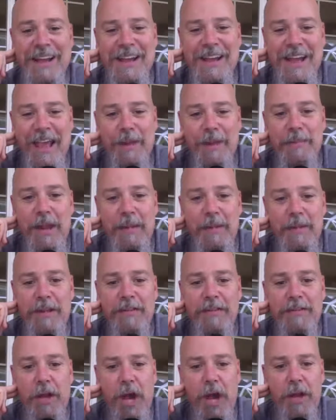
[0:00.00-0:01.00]
and maybe
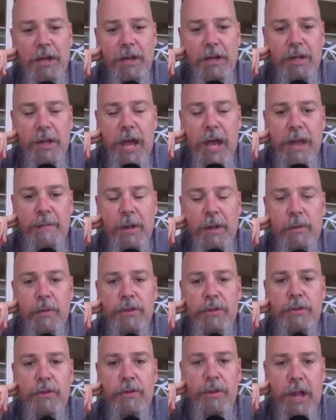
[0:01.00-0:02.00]
is not in alignment
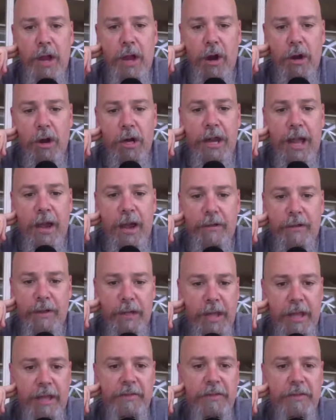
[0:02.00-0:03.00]
with who they are and how they
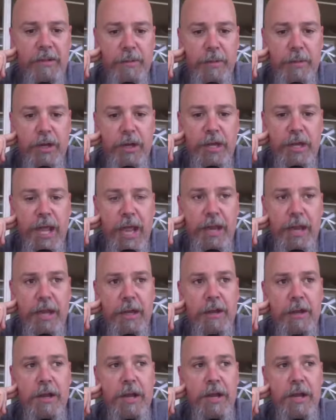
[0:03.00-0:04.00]
like to communicate.
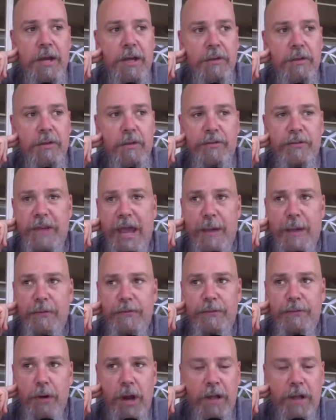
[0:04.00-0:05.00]
And those gaps
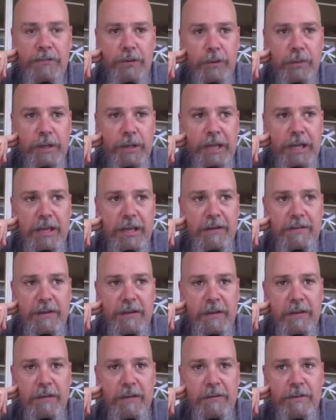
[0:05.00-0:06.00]
for us are really
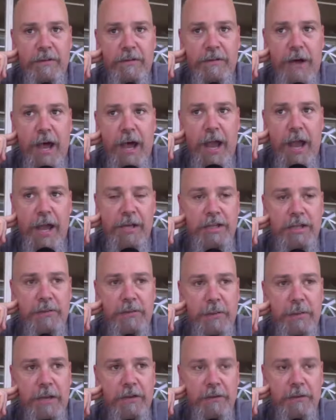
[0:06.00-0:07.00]
easy to, to find
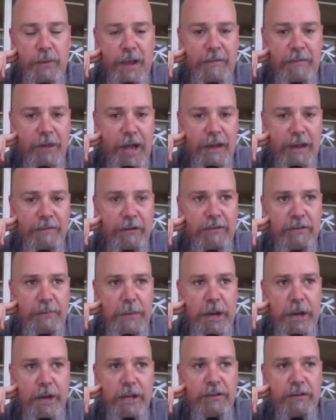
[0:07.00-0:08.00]
just because we have a lot of
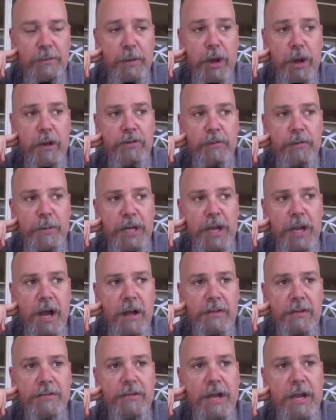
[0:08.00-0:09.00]
experience, but also
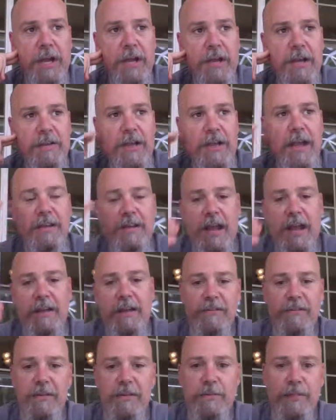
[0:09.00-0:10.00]
because that
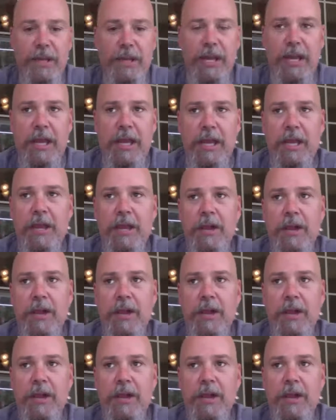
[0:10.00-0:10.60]
tends to be